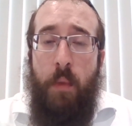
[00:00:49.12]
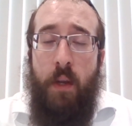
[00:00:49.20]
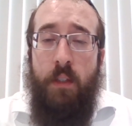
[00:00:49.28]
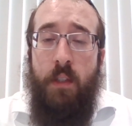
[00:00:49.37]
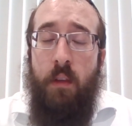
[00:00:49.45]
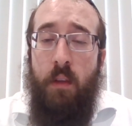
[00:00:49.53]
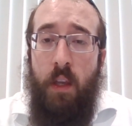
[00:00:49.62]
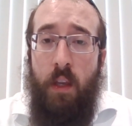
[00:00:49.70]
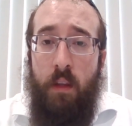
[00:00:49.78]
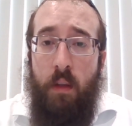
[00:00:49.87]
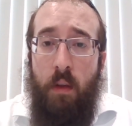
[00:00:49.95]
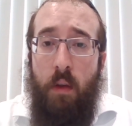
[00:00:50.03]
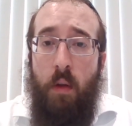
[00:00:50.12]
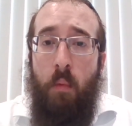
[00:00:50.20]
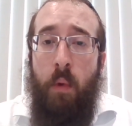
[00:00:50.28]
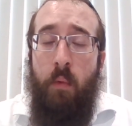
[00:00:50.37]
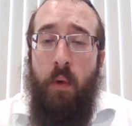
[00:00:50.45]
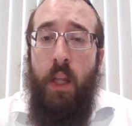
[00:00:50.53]
Because indeed,
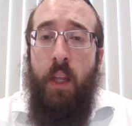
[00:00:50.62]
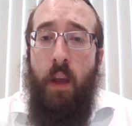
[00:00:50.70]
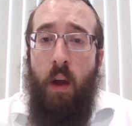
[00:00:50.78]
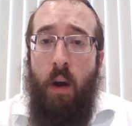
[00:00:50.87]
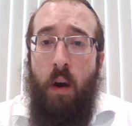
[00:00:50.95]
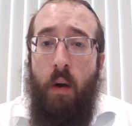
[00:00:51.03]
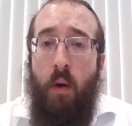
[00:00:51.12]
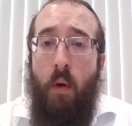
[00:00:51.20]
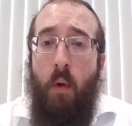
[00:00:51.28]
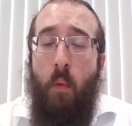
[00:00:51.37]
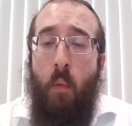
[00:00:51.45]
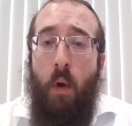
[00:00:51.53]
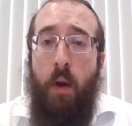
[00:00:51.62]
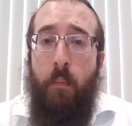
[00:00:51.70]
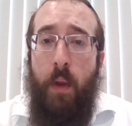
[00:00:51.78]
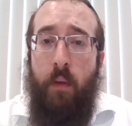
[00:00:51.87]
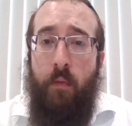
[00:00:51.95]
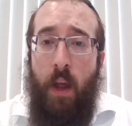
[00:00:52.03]
we really are one
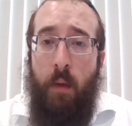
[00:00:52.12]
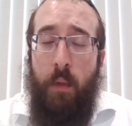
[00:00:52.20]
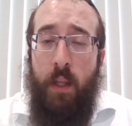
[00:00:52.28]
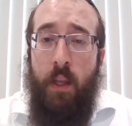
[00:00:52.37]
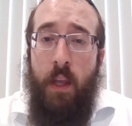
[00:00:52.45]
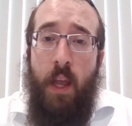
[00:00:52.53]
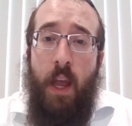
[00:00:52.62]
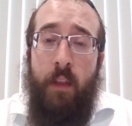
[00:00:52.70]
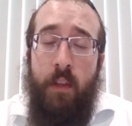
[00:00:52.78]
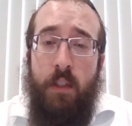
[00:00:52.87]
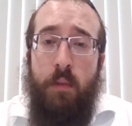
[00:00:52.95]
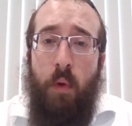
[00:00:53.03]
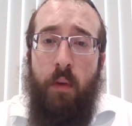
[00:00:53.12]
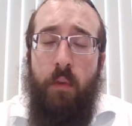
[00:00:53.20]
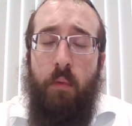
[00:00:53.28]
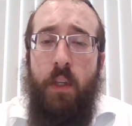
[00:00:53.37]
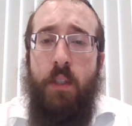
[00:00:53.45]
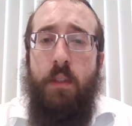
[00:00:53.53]
big family. And this is one of
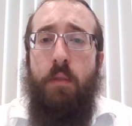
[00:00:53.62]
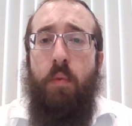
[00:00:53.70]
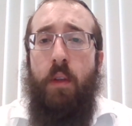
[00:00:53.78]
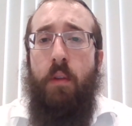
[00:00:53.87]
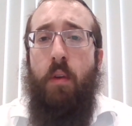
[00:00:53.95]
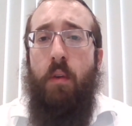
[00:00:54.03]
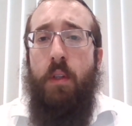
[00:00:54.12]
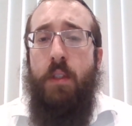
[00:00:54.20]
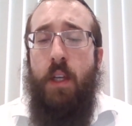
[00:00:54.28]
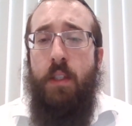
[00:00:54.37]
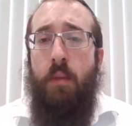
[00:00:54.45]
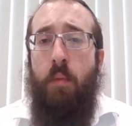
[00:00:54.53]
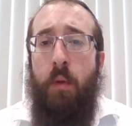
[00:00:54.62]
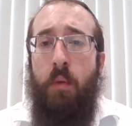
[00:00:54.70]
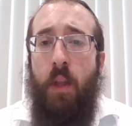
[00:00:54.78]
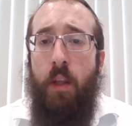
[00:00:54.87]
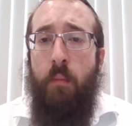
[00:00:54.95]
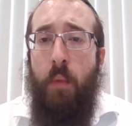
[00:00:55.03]
the reasons why the Torah says that when you
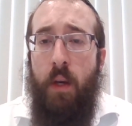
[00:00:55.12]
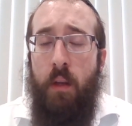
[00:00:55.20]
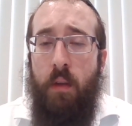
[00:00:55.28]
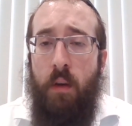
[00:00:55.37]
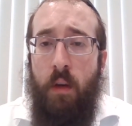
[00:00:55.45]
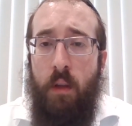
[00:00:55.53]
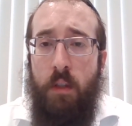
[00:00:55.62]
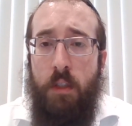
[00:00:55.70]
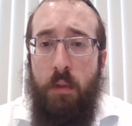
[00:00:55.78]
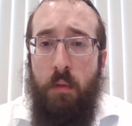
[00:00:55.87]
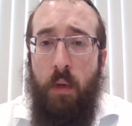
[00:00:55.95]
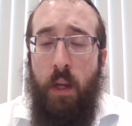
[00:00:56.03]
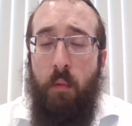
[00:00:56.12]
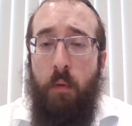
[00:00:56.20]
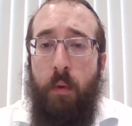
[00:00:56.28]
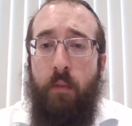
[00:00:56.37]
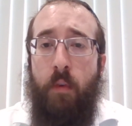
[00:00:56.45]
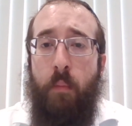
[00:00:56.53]
lend money to another Jew, it
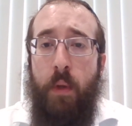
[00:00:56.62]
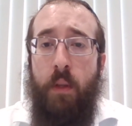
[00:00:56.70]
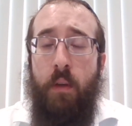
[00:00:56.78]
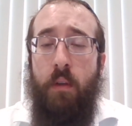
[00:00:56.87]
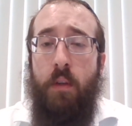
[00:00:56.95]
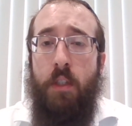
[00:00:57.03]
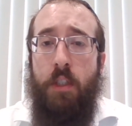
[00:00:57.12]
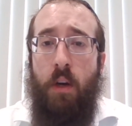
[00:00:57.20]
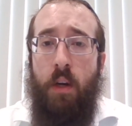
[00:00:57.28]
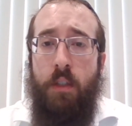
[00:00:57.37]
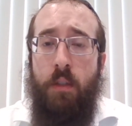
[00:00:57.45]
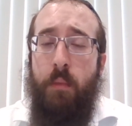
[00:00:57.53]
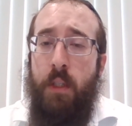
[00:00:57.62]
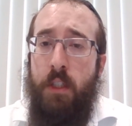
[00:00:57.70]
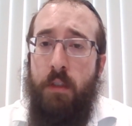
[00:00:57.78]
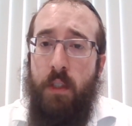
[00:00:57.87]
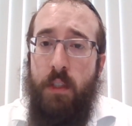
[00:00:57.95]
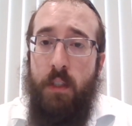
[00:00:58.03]
would be forbidden to charge them
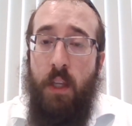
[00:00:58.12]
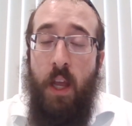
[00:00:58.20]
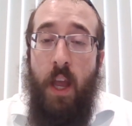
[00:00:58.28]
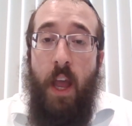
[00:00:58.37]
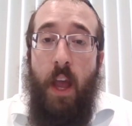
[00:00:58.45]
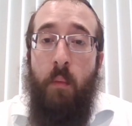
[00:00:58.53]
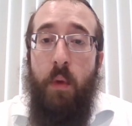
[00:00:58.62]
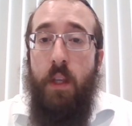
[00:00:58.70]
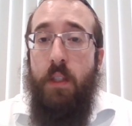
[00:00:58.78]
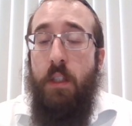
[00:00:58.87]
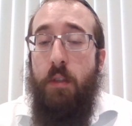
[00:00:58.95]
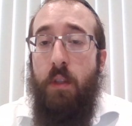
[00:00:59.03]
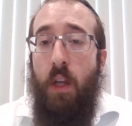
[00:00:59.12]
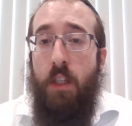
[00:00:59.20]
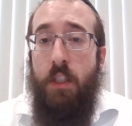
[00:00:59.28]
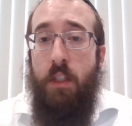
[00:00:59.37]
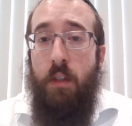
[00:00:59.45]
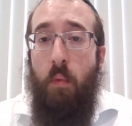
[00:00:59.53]
interest. And with this
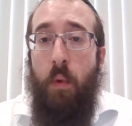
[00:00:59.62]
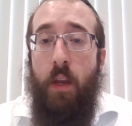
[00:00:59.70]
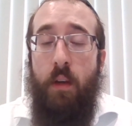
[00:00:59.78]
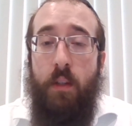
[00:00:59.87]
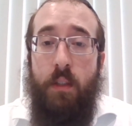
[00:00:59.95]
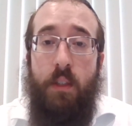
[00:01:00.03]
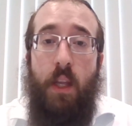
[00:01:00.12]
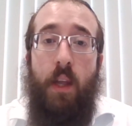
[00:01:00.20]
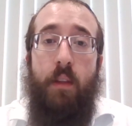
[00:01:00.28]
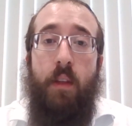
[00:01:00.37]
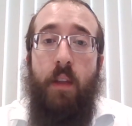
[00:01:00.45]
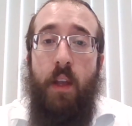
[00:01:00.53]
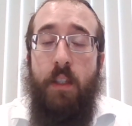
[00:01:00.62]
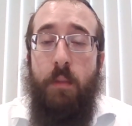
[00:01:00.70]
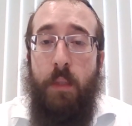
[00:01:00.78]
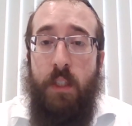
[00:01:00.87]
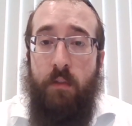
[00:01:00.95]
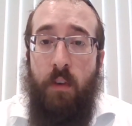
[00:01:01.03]
introduction, we can understand today's
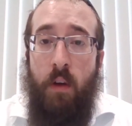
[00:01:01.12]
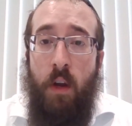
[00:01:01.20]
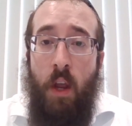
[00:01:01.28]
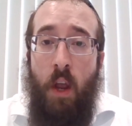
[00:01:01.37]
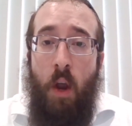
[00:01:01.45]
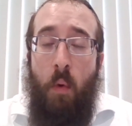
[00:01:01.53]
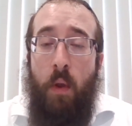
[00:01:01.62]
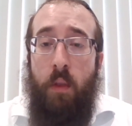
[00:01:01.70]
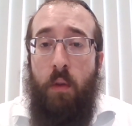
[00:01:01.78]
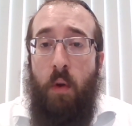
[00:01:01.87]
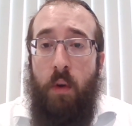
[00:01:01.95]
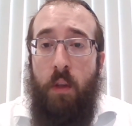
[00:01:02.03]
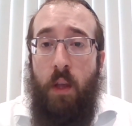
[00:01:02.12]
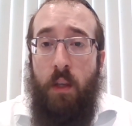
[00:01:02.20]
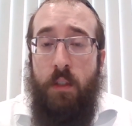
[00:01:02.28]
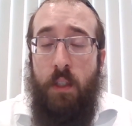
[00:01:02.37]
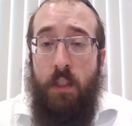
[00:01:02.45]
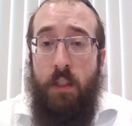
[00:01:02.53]
mitzvah, where the Torah
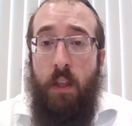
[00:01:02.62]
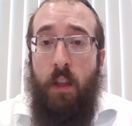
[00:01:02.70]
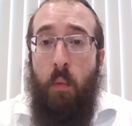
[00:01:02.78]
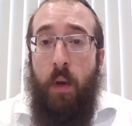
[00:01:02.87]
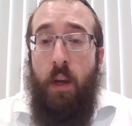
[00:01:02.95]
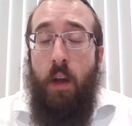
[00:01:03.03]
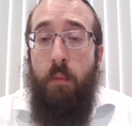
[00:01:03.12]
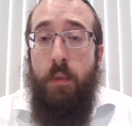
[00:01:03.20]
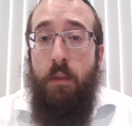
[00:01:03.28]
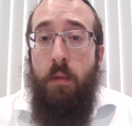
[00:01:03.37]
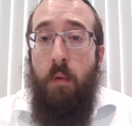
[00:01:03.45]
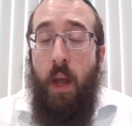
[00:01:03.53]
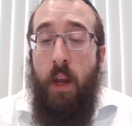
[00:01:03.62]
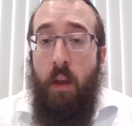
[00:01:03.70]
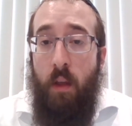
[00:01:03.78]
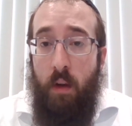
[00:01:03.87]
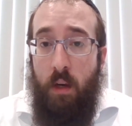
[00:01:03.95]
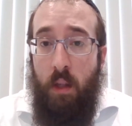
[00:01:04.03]
tells us that when it comes to
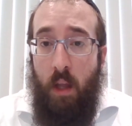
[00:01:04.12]
any other